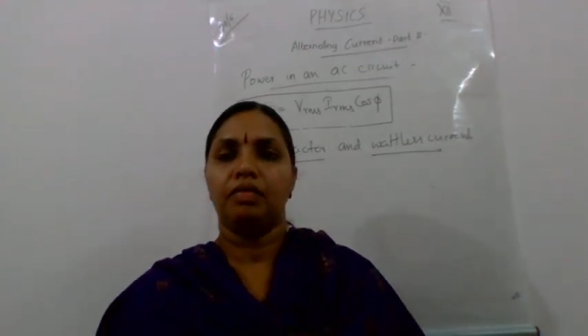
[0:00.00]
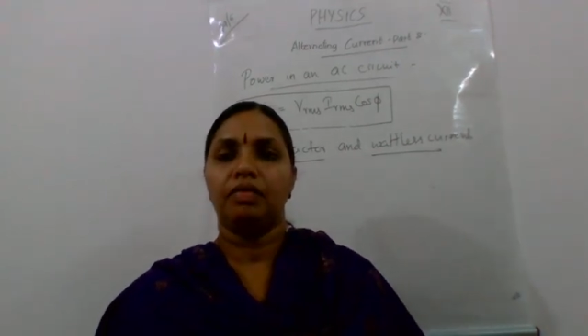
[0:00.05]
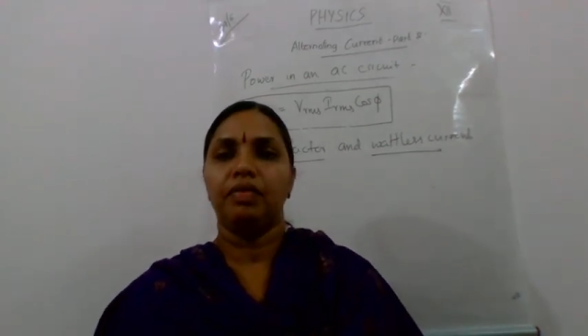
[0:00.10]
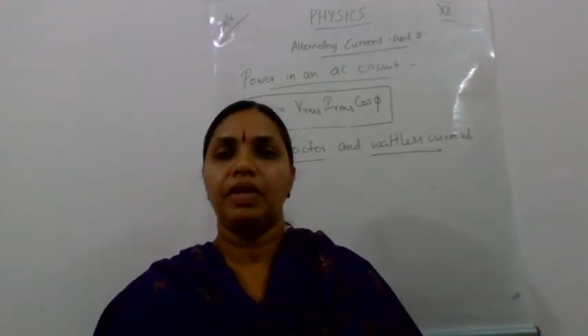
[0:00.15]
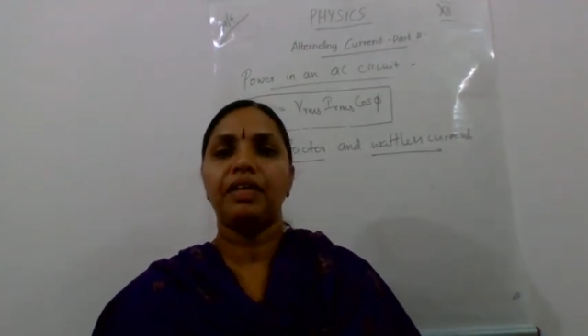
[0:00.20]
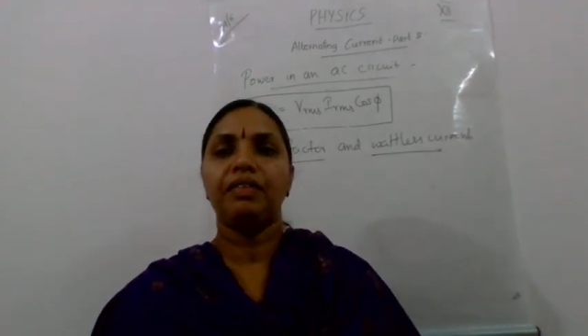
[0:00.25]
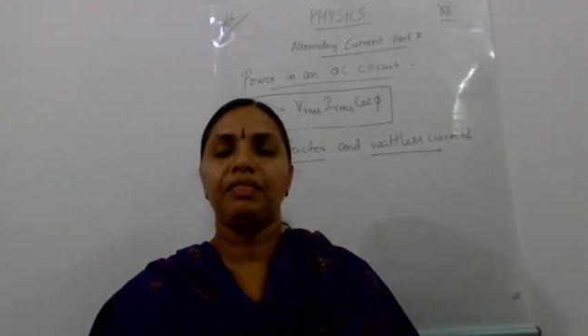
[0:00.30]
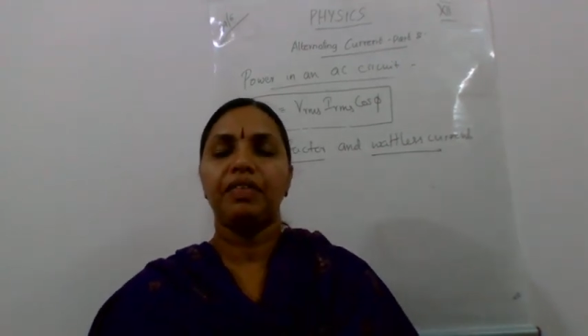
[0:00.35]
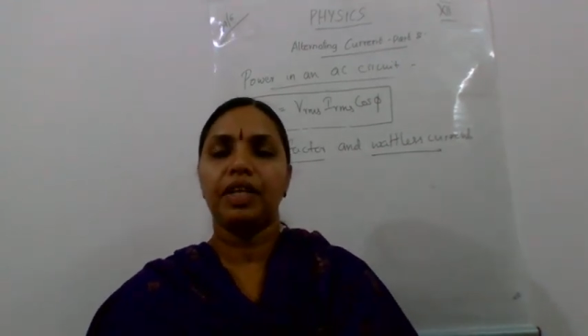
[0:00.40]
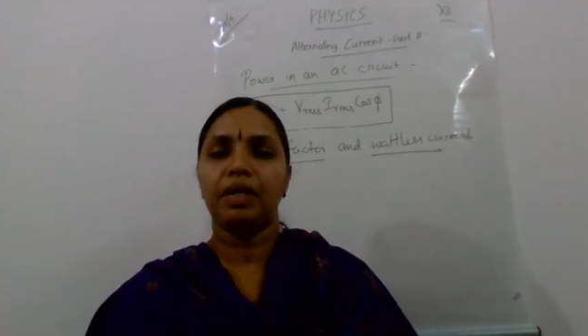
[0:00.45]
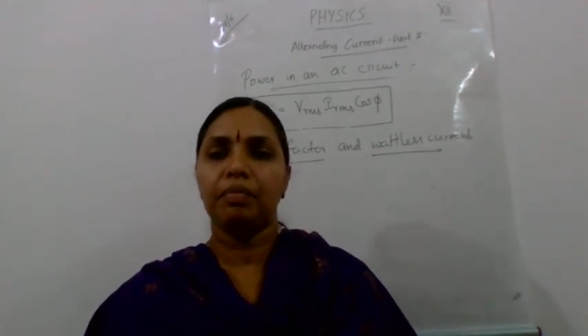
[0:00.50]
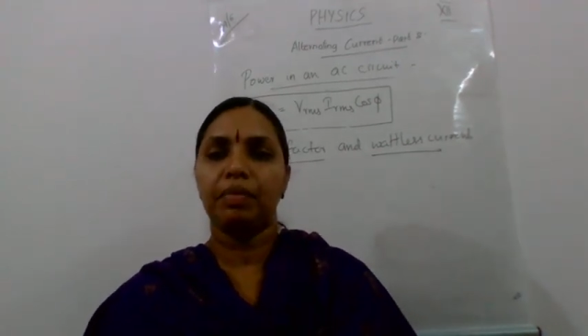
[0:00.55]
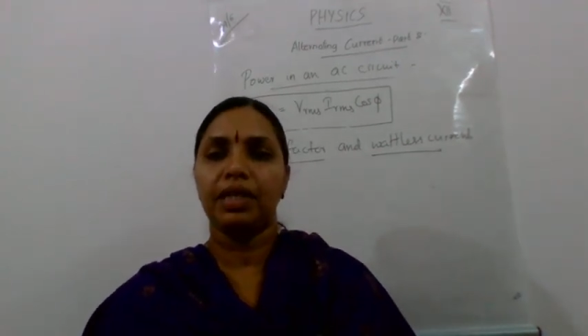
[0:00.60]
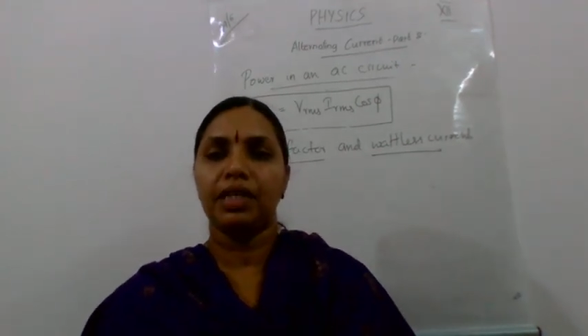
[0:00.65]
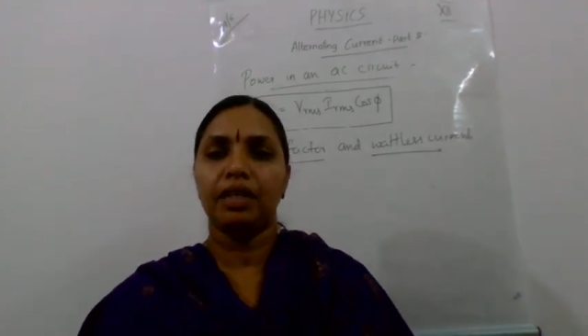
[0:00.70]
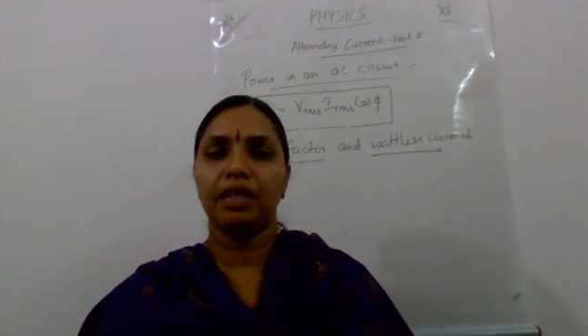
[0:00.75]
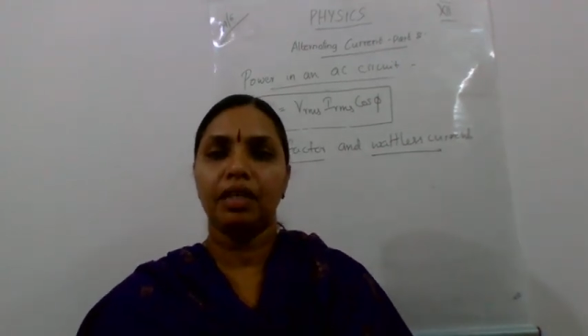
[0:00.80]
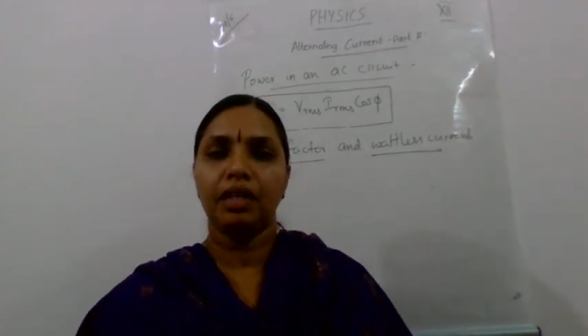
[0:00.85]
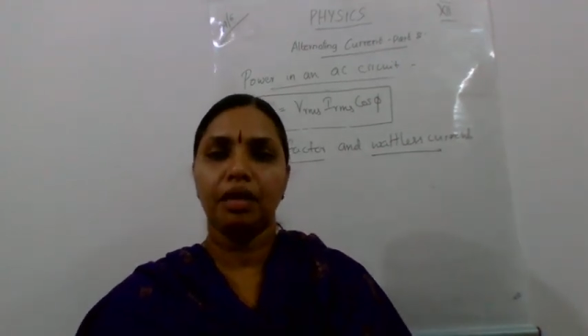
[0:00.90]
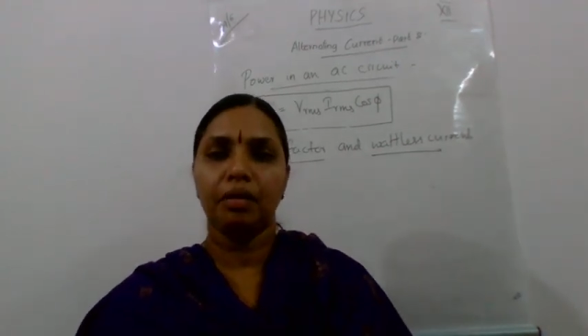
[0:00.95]
When will be
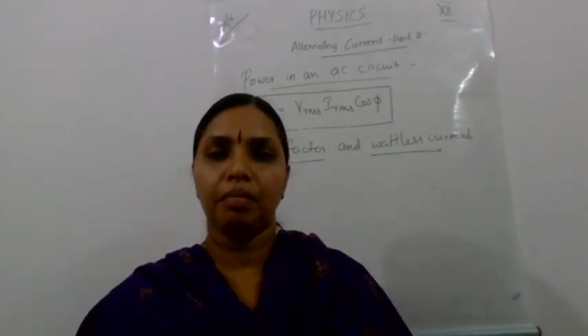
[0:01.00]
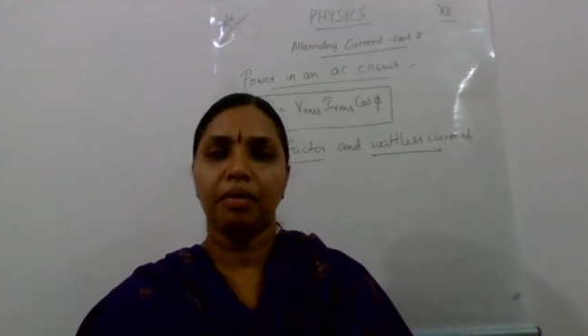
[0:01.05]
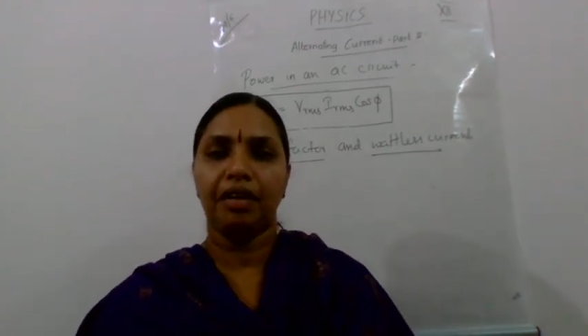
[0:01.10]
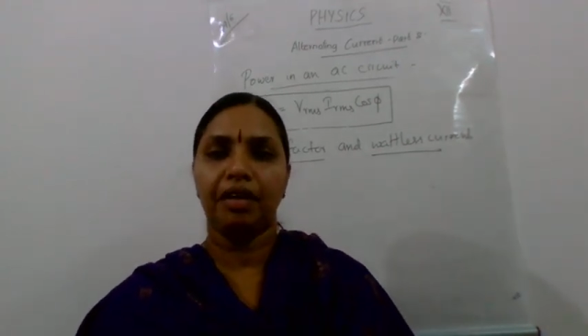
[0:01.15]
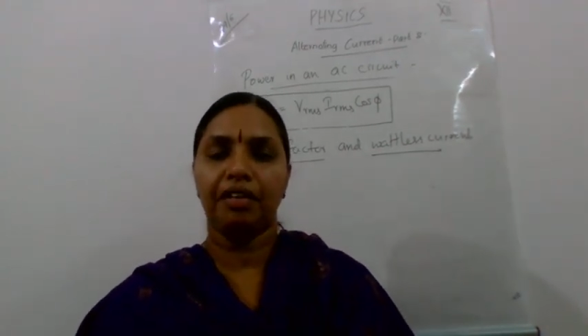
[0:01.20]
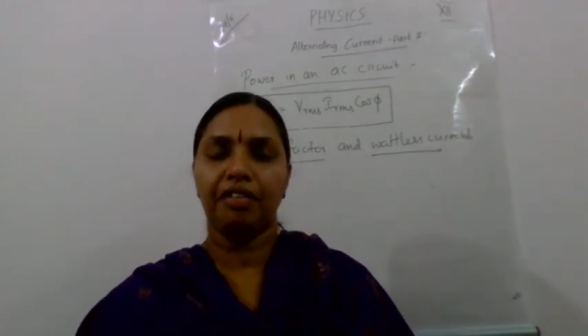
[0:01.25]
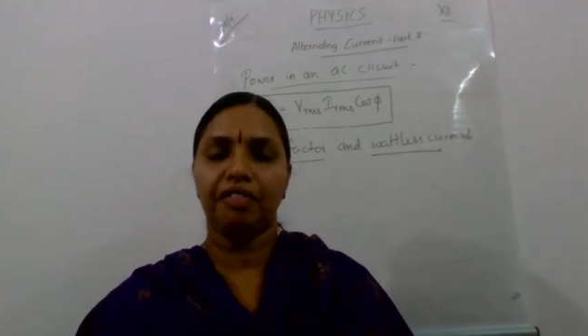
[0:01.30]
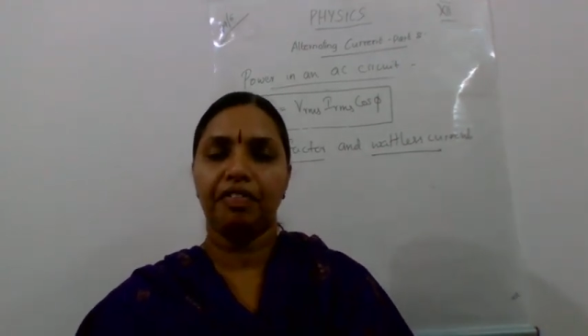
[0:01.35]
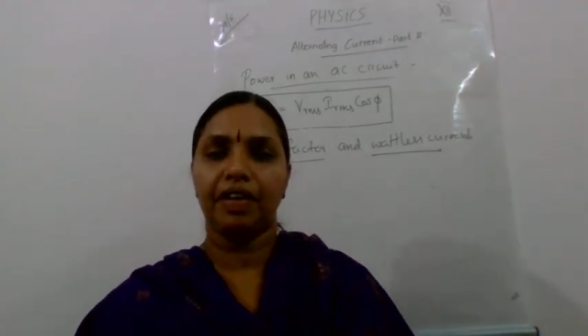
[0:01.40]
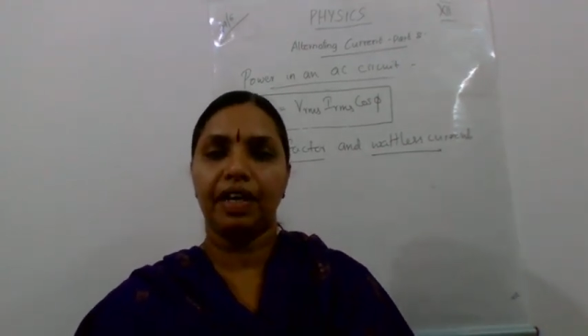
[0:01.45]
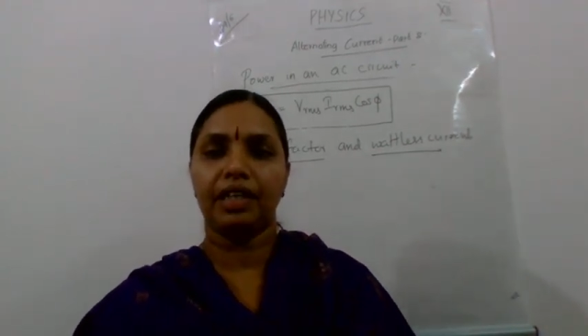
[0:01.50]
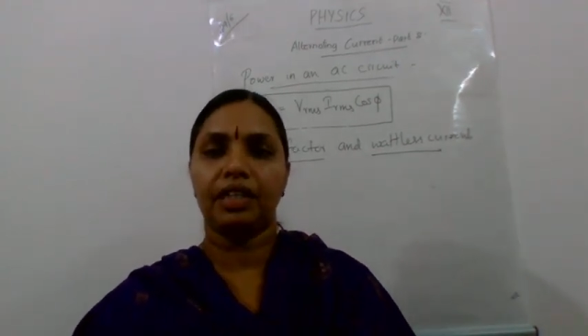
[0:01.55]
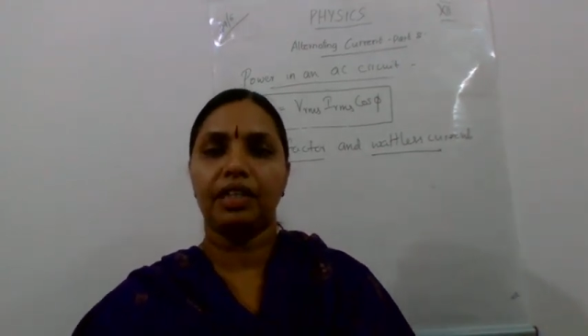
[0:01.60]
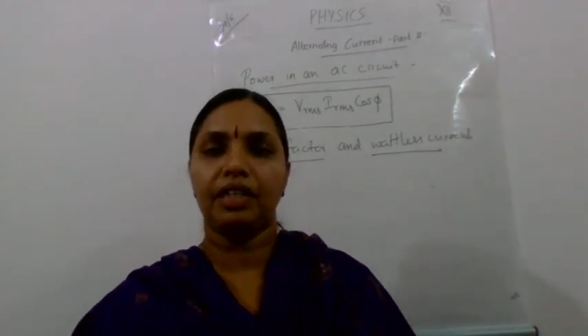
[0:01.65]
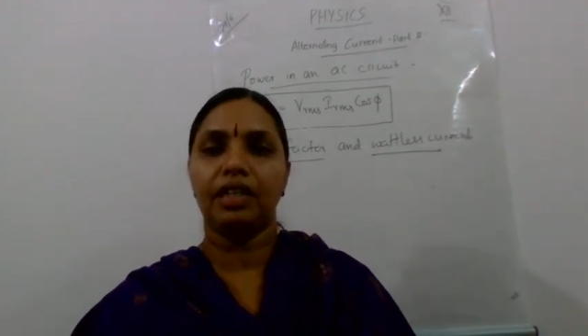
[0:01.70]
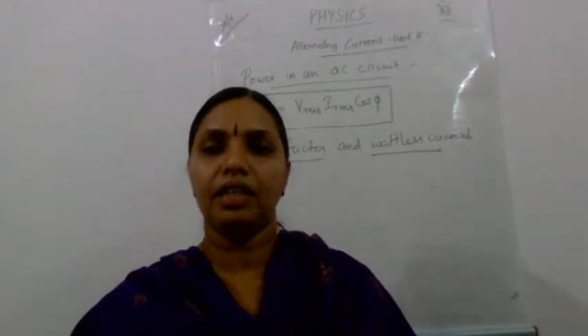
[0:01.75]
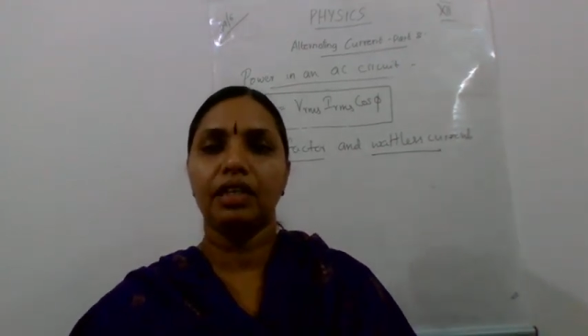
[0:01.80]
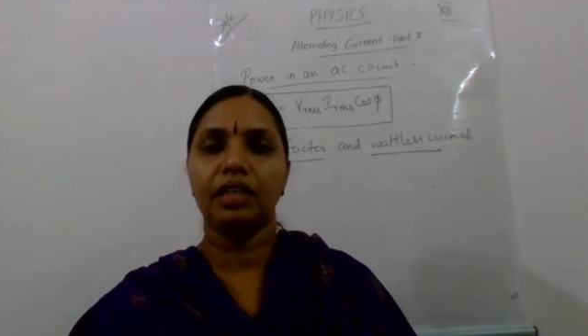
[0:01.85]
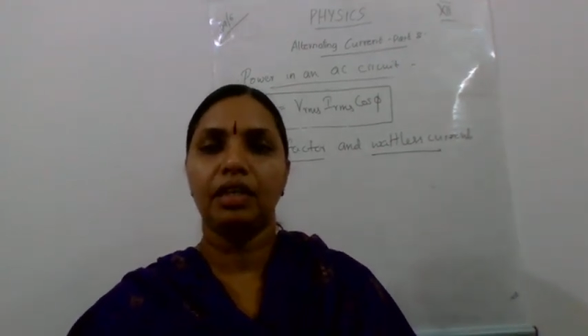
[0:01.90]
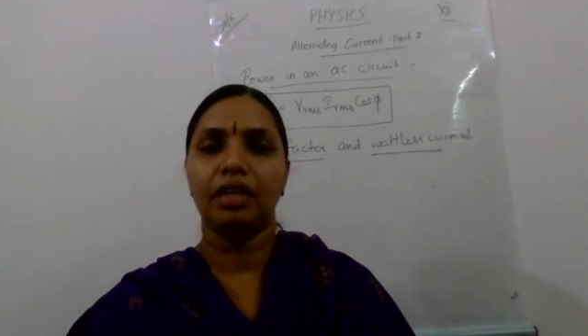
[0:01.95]
the power
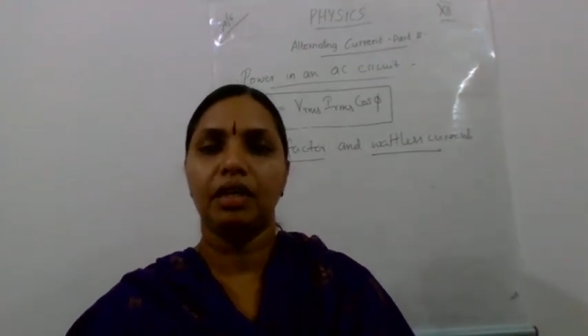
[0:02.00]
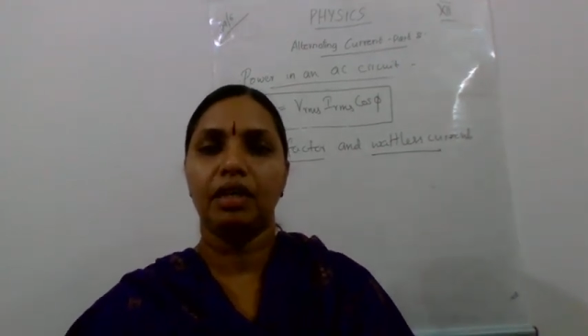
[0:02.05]
factor?